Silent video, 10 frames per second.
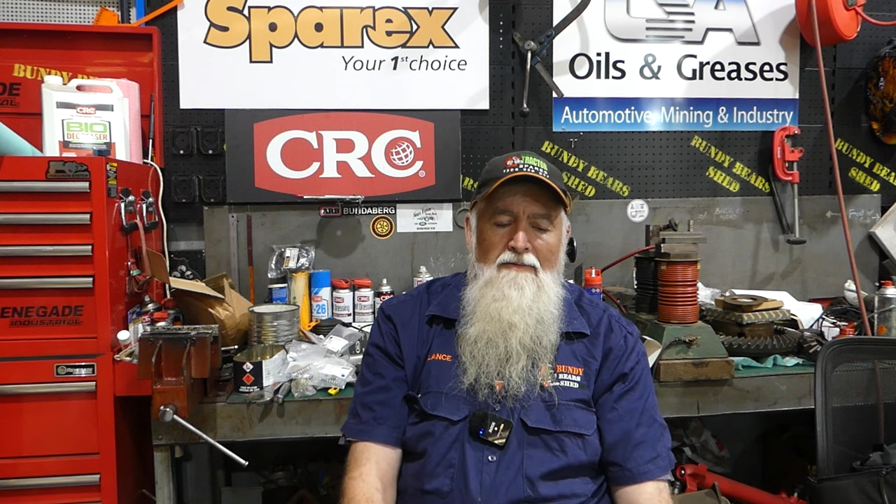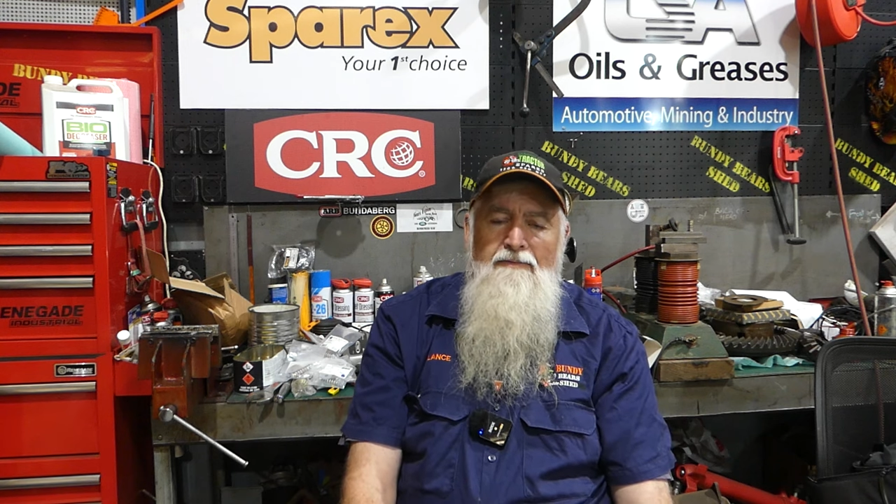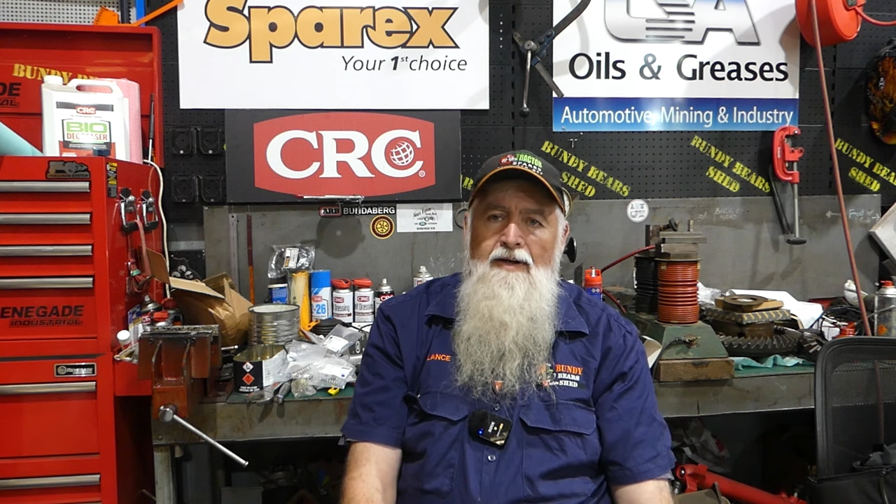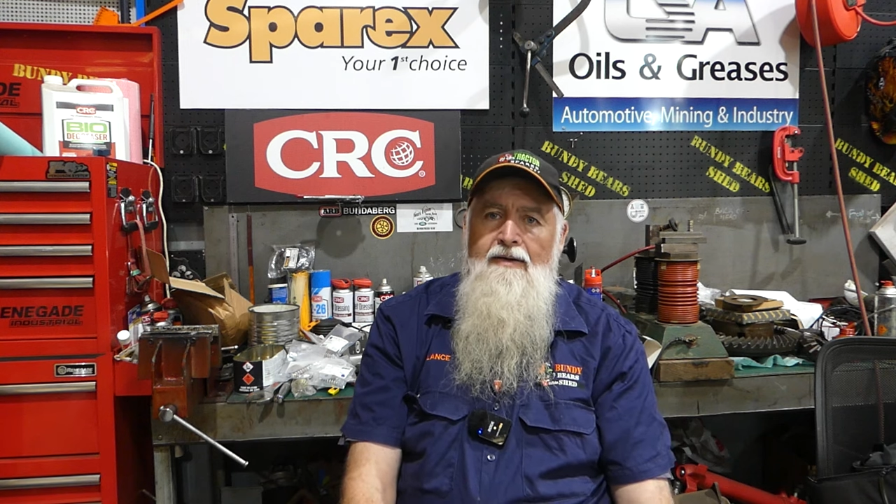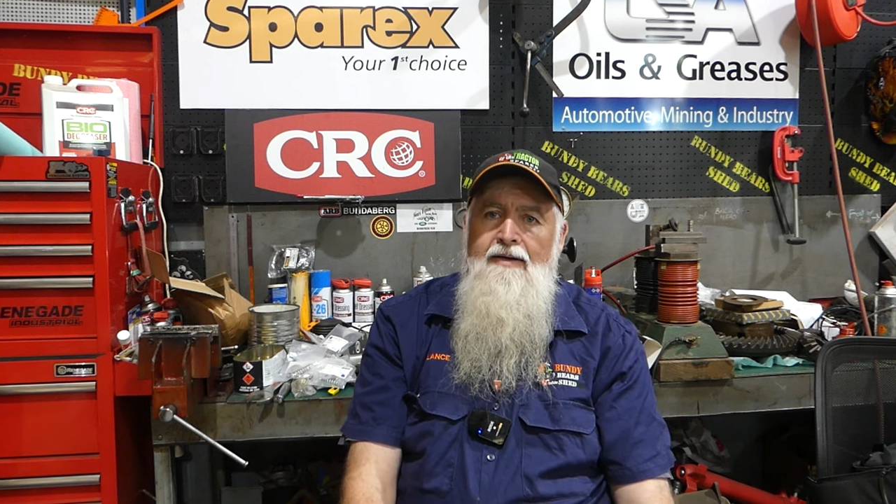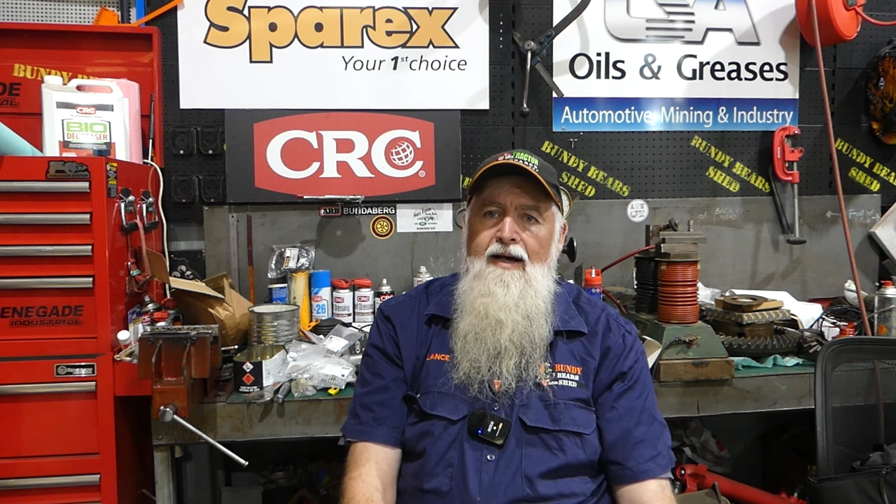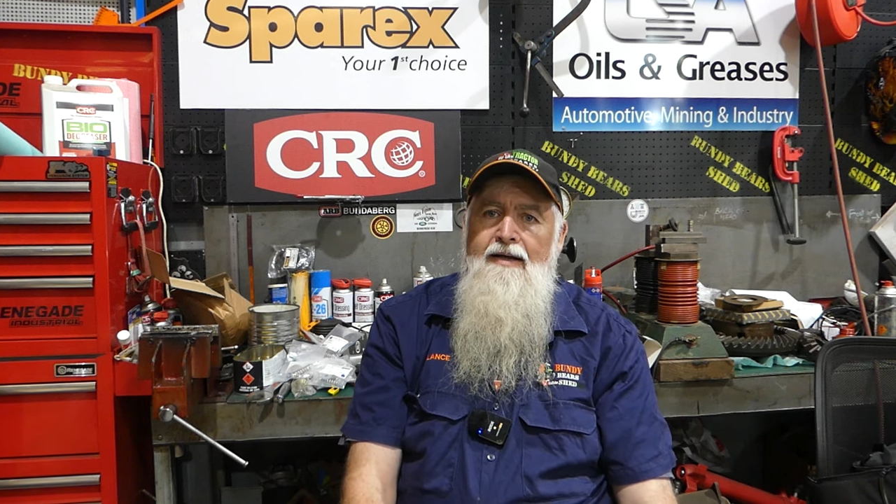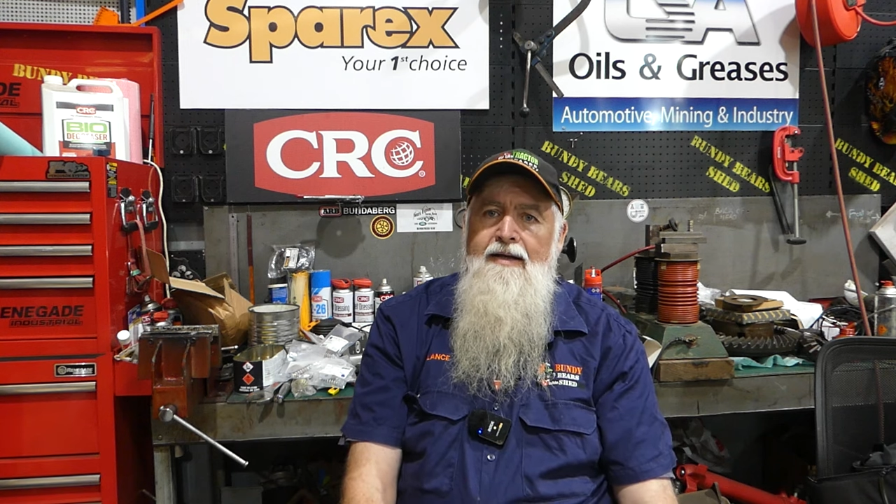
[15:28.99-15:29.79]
often okay.